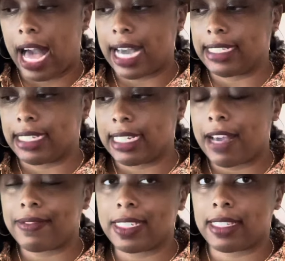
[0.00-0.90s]
I did
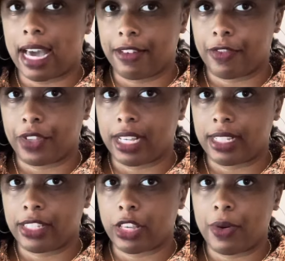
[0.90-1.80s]
have to sign for
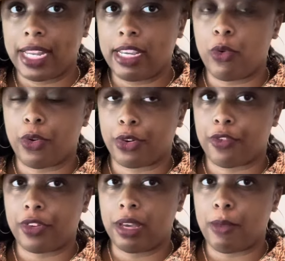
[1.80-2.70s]
this. So any order
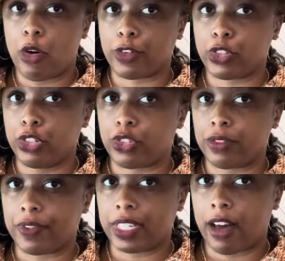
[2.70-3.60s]
for them over
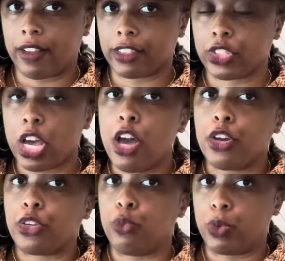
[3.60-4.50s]
$250,
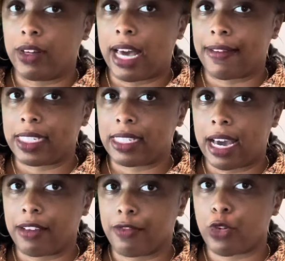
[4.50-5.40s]
you will have to
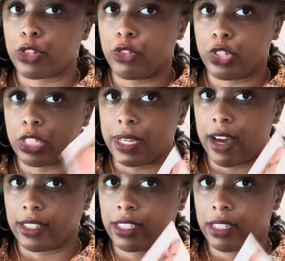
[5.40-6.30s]
sign for. So just be
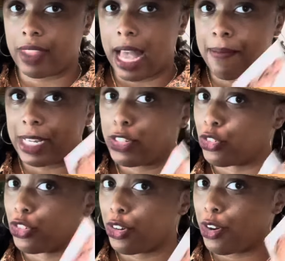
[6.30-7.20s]
conscious of that. Make
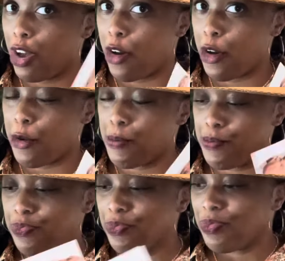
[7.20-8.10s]
sure you're
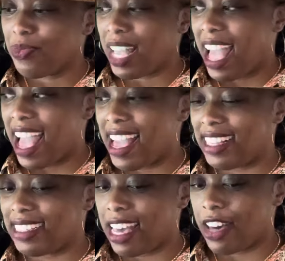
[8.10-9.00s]
home.
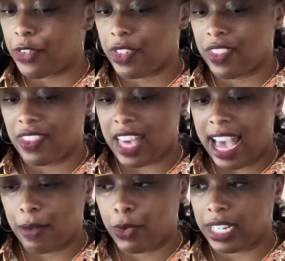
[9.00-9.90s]
And yeah, other than
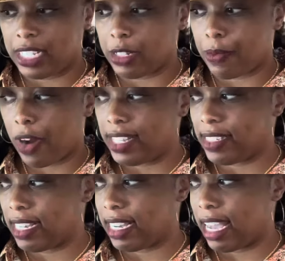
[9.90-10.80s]
that, we'll get into
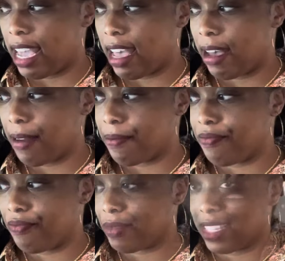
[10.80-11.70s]
pricing
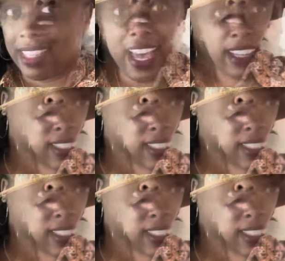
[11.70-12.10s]
next.